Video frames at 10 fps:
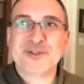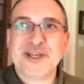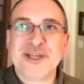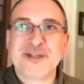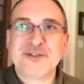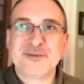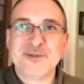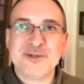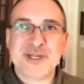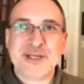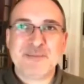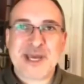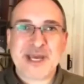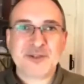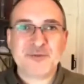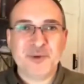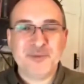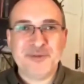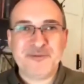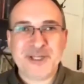because sometimes getting bags from
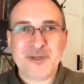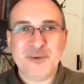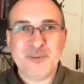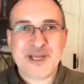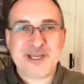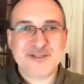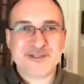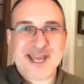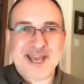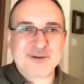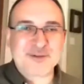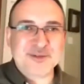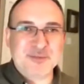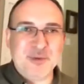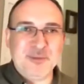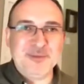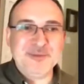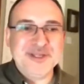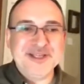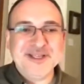the vehicle back into the house is a problem.
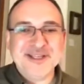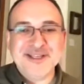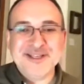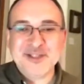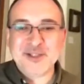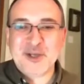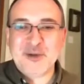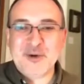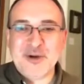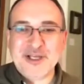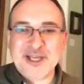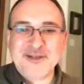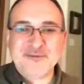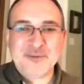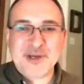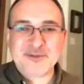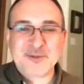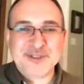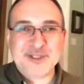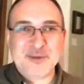So again, for about
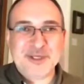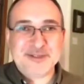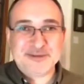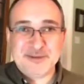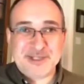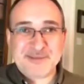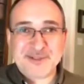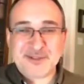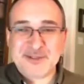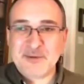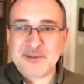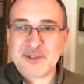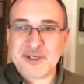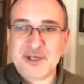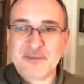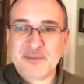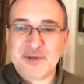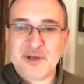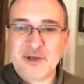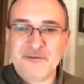£20 on Amazon, there was a
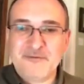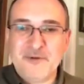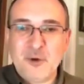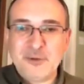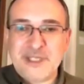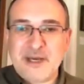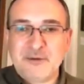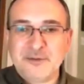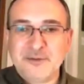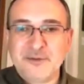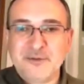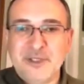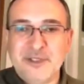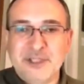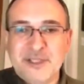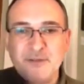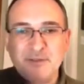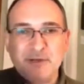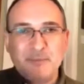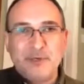fold out. It looks
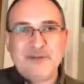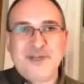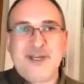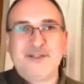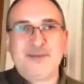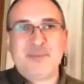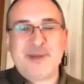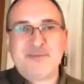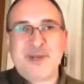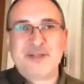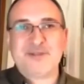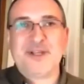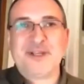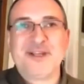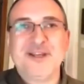like a briefcase made of plastic,